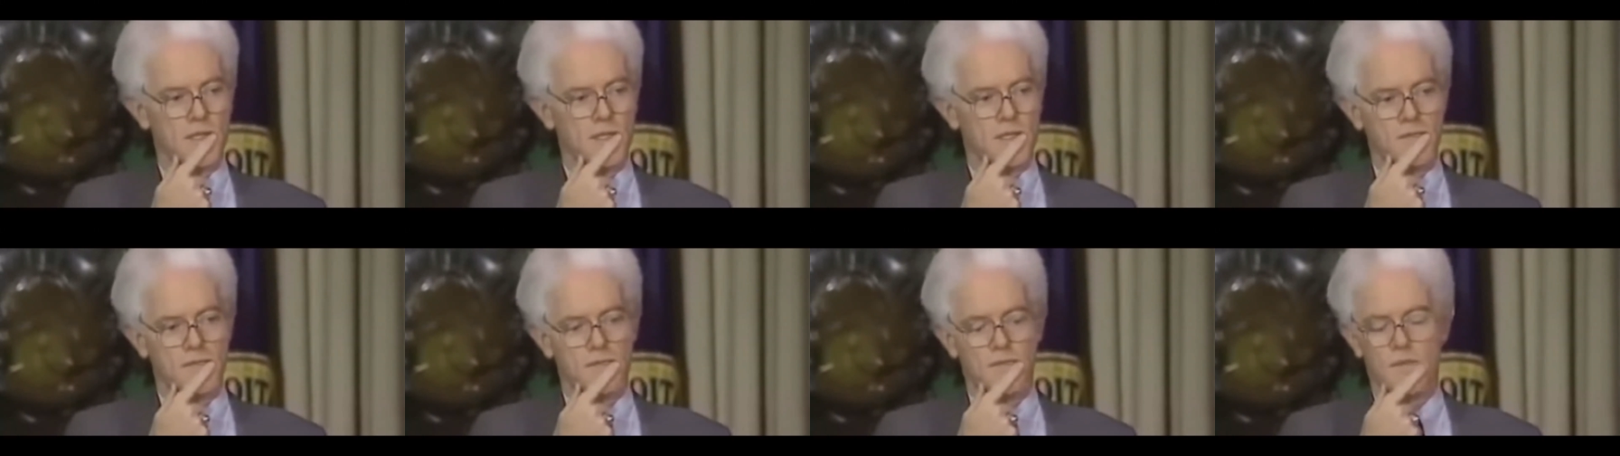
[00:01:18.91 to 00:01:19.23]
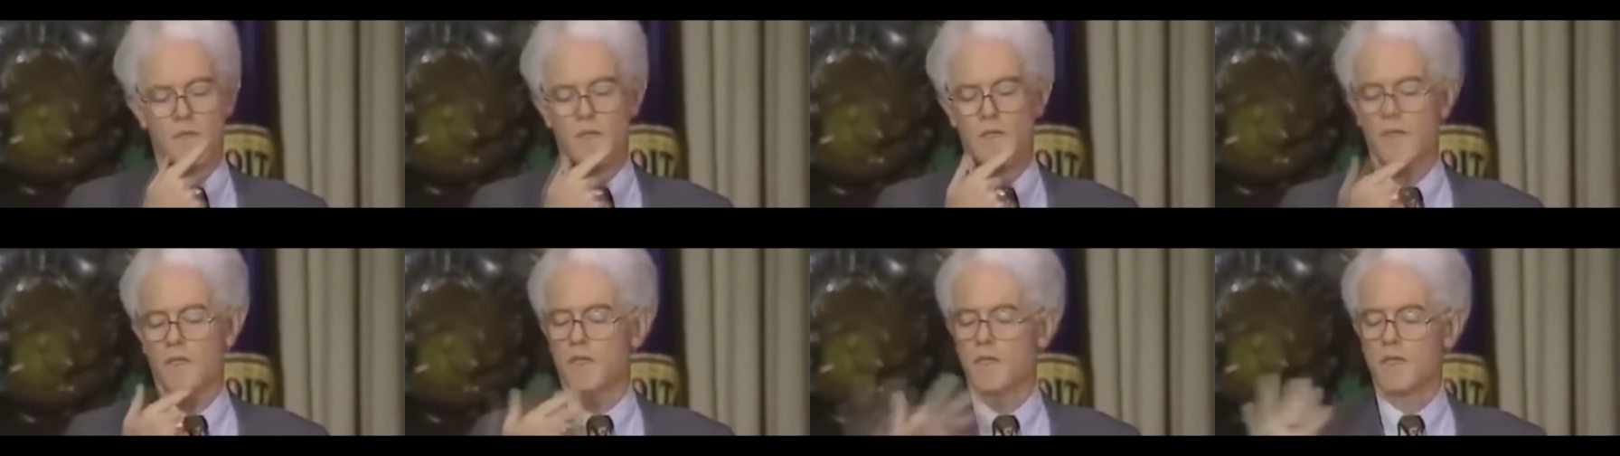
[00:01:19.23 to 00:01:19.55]
the
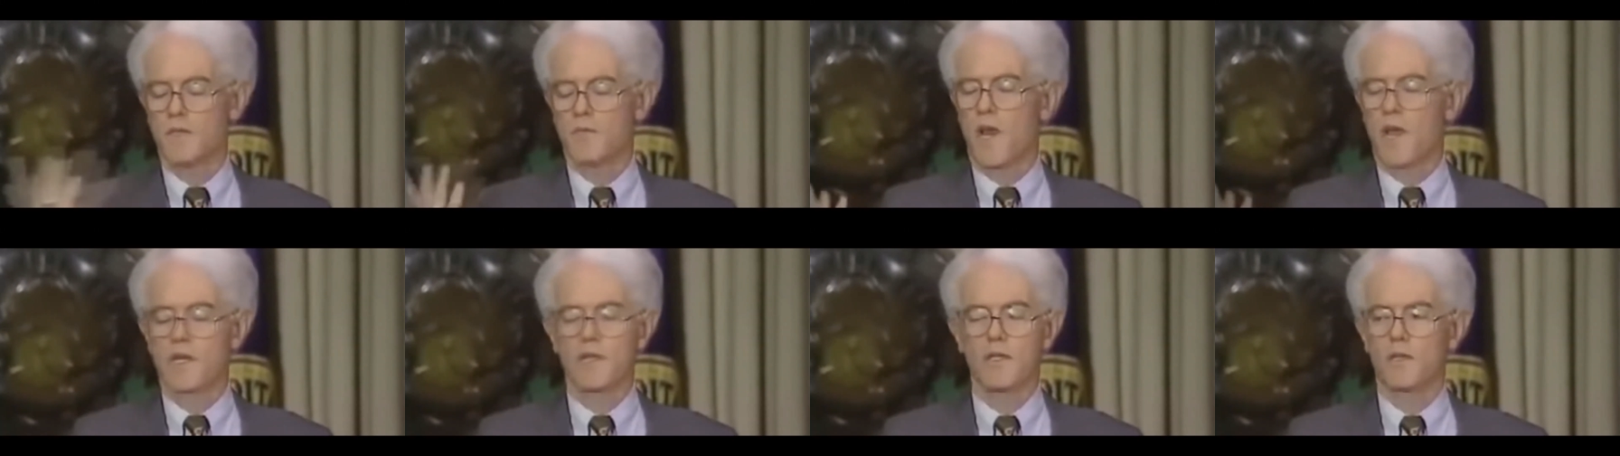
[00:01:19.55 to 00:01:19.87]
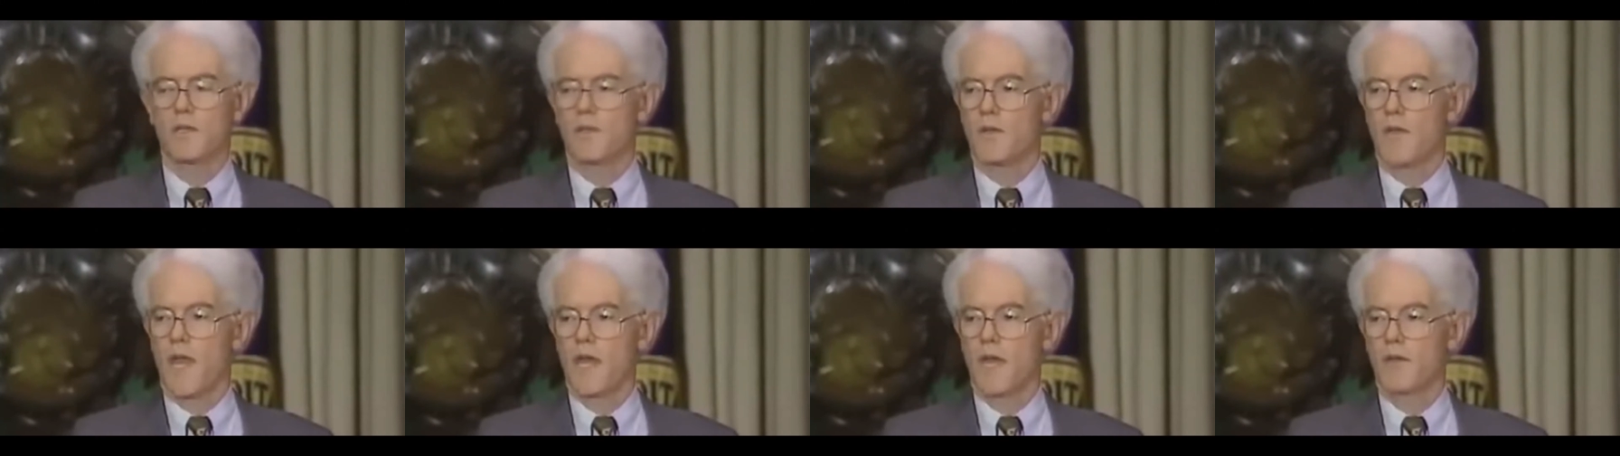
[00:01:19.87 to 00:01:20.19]
market
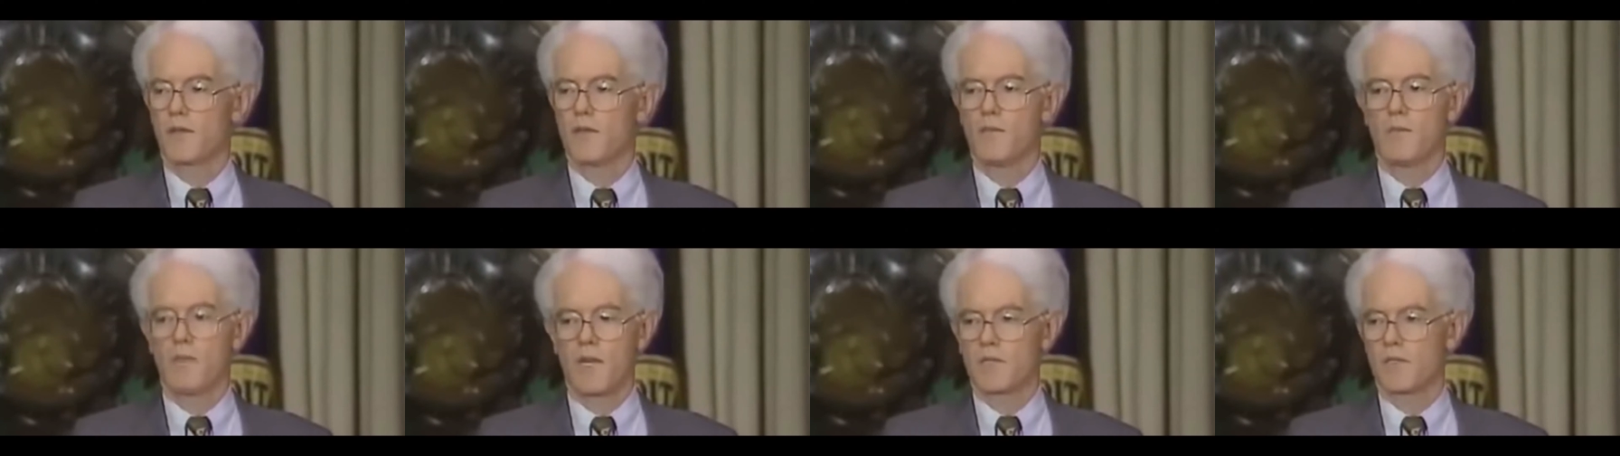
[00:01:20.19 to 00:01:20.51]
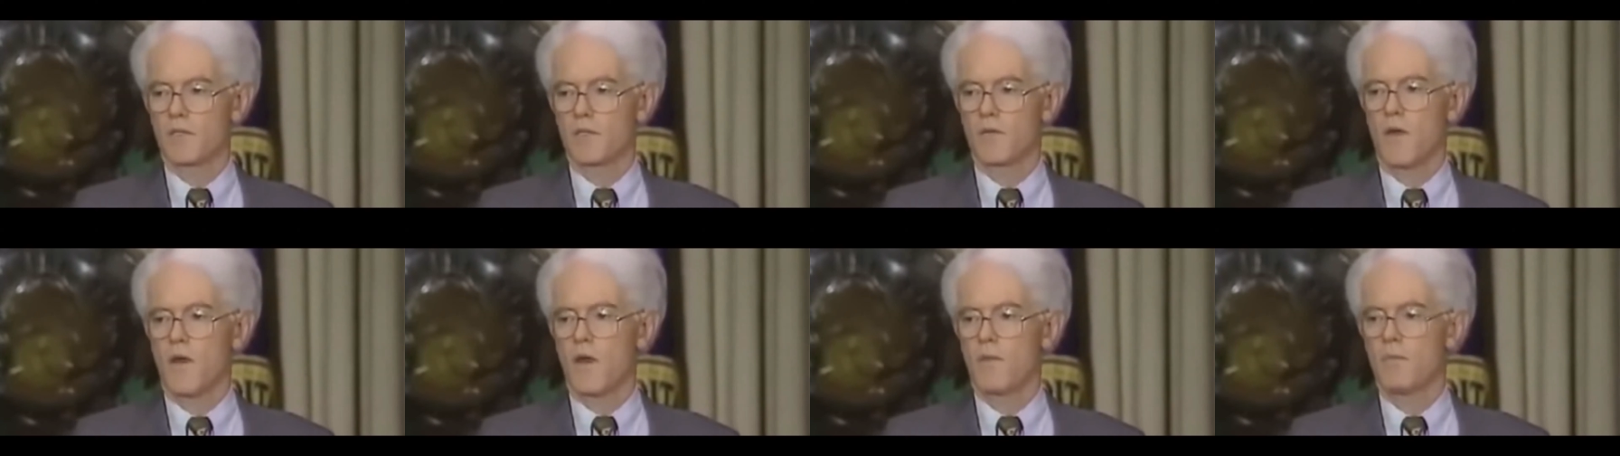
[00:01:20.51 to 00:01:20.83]
will go down, or the
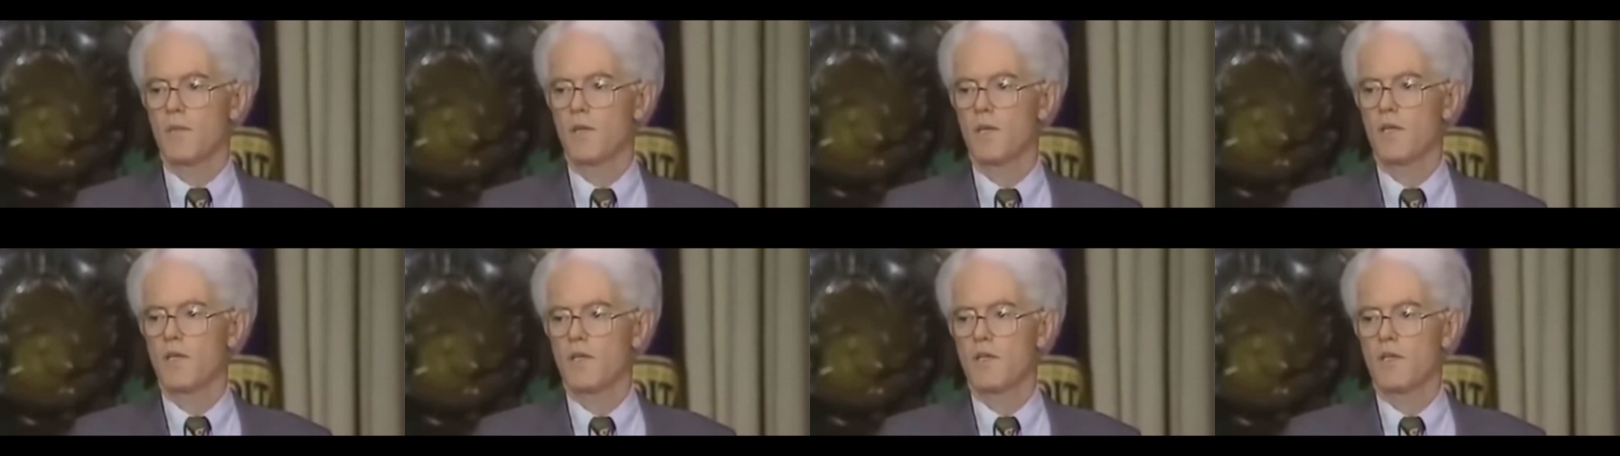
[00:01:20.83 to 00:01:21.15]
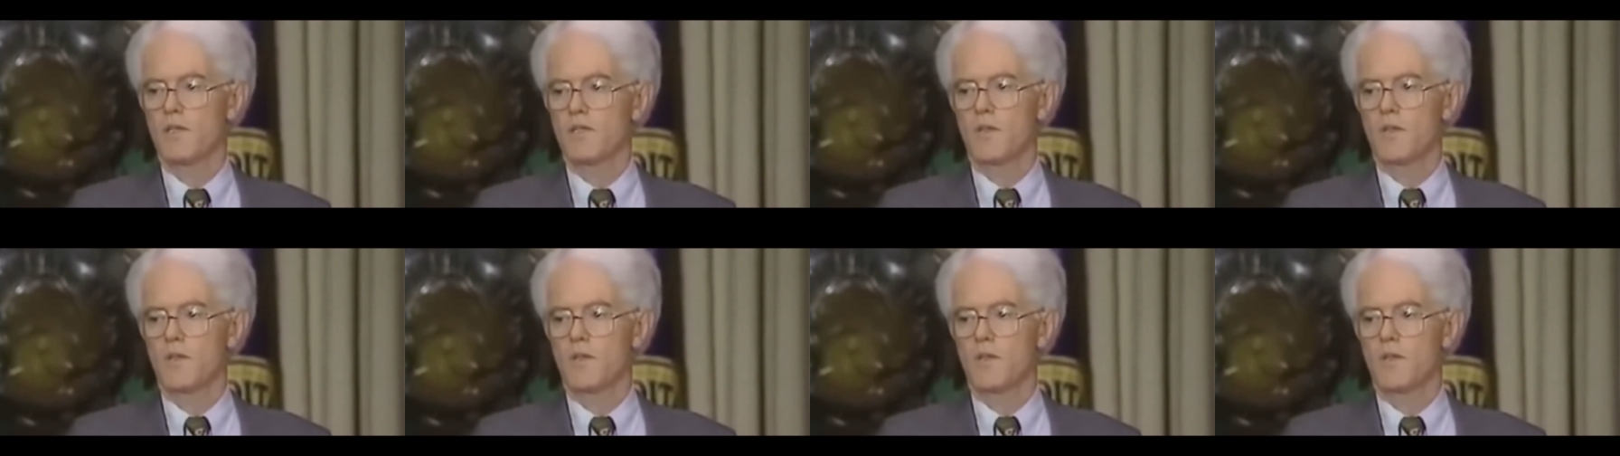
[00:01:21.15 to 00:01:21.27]
market will go up.